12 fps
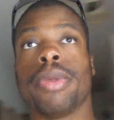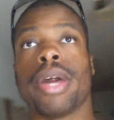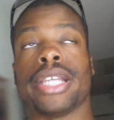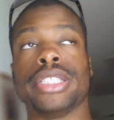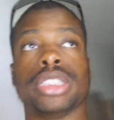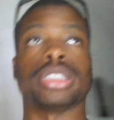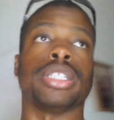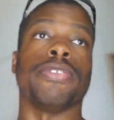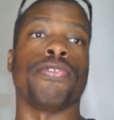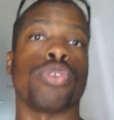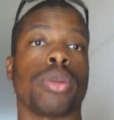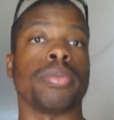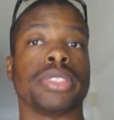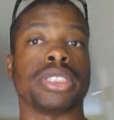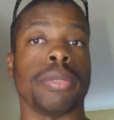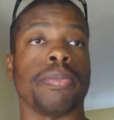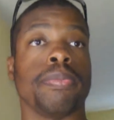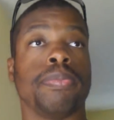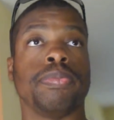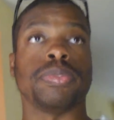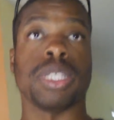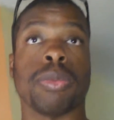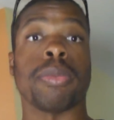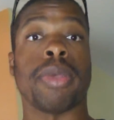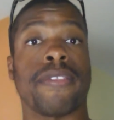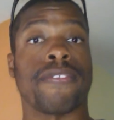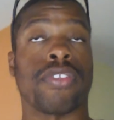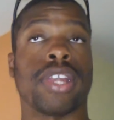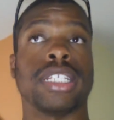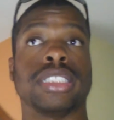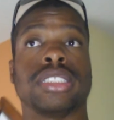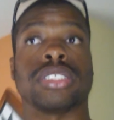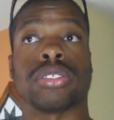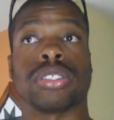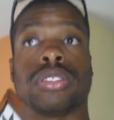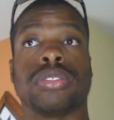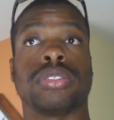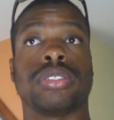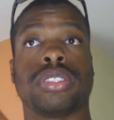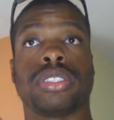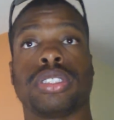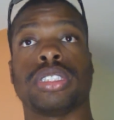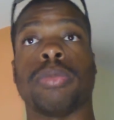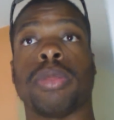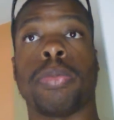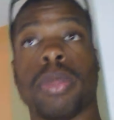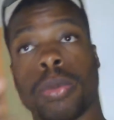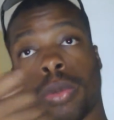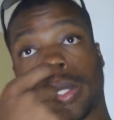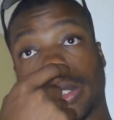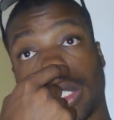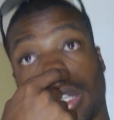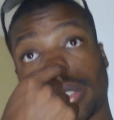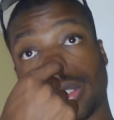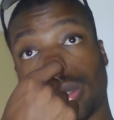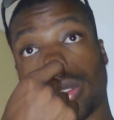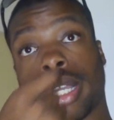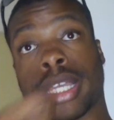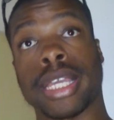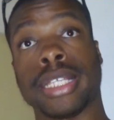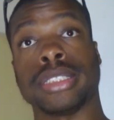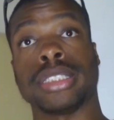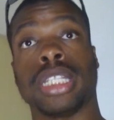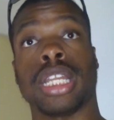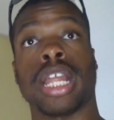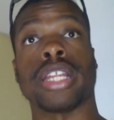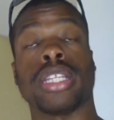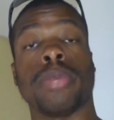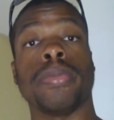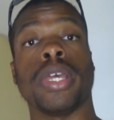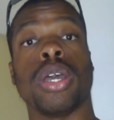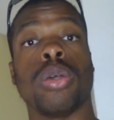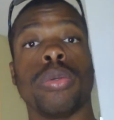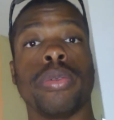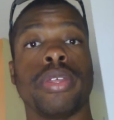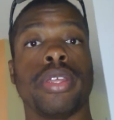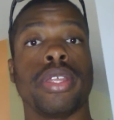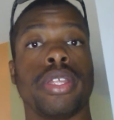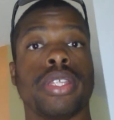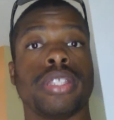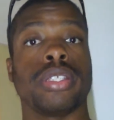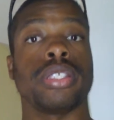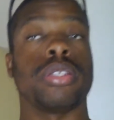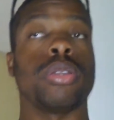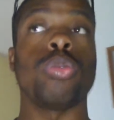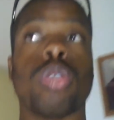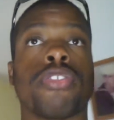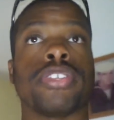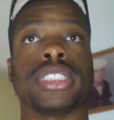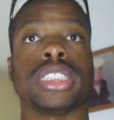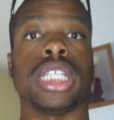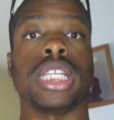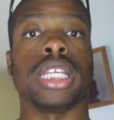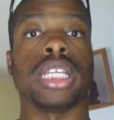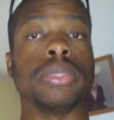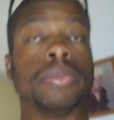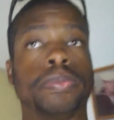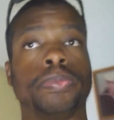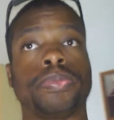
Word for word: I just informed some of my friends, or some of the people I talk to, I guess, and let them know, whoever's seen it.